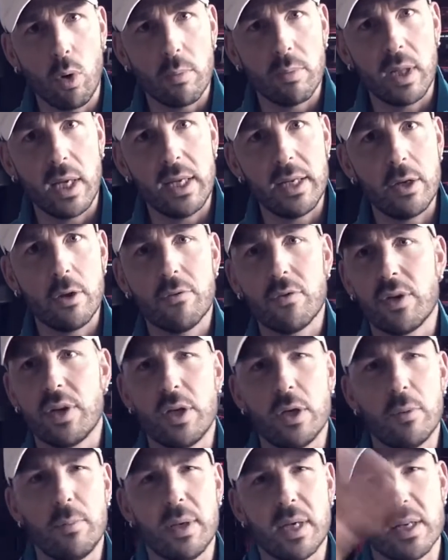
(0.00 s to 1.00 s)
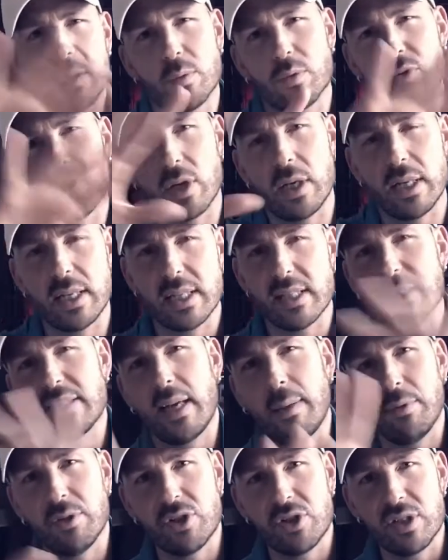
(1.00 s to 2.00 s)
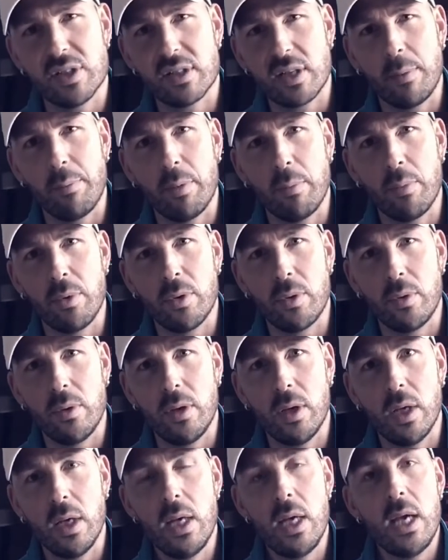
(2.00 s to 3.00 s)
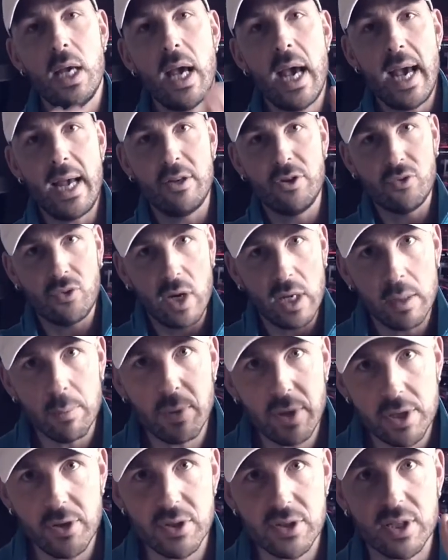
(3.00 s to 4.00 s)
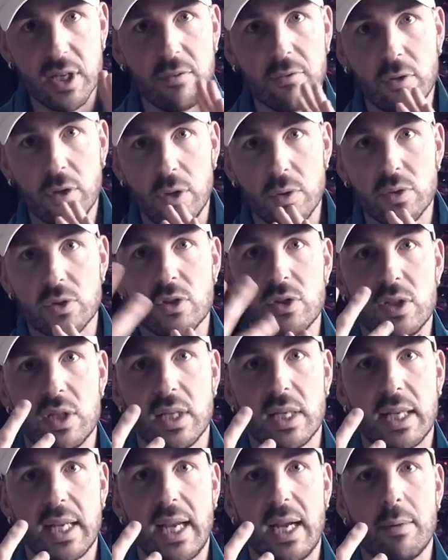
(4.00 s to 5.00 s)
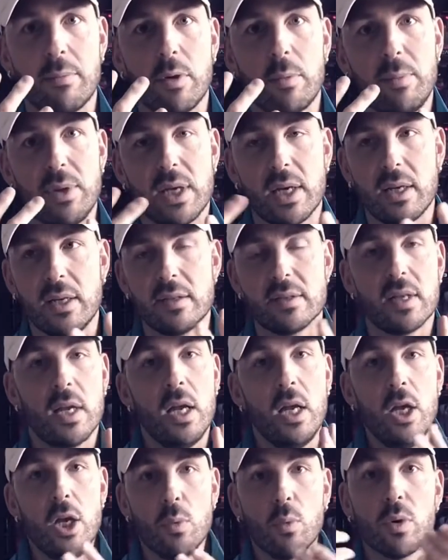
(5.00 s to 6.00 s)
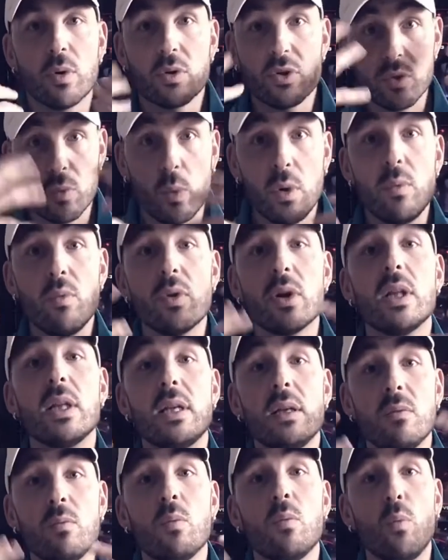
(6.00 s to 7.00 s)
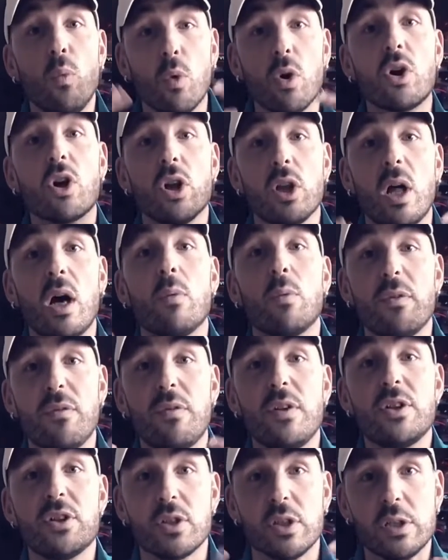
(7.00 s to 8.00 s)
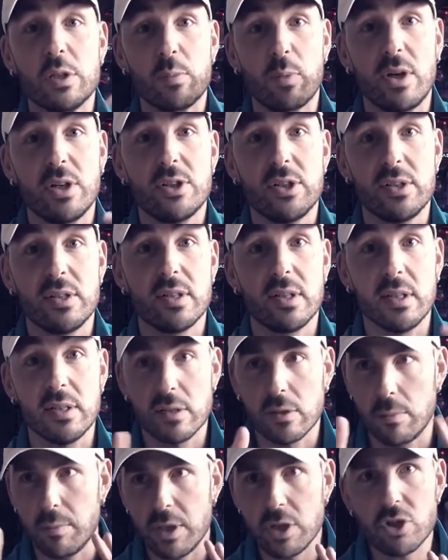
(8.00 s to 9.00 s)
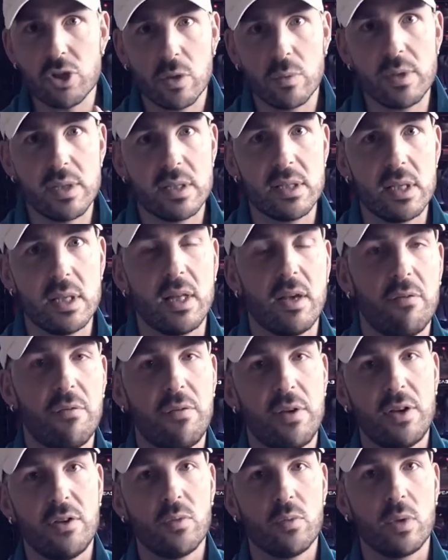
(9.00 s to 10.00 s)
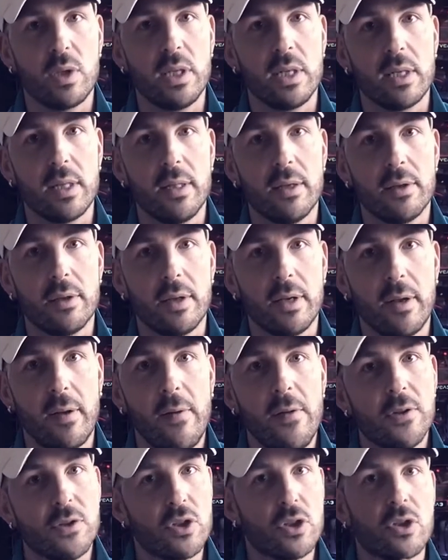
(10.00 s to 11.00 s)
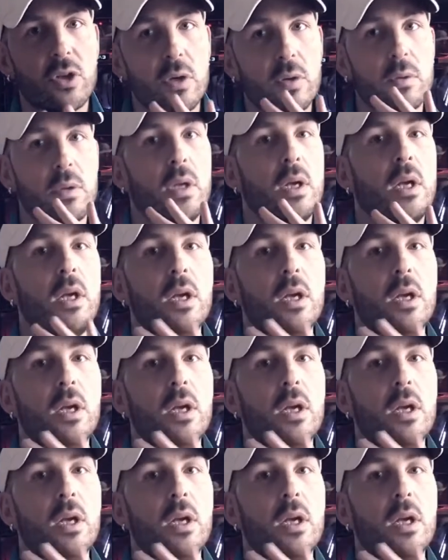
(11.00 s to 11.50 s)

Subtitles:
lighting over here because we're trying to establish this type of mood. And try to bring yourself closer to the camera because we really work a lot with facial expressions in this. So make sure we see that face really clearly. So don't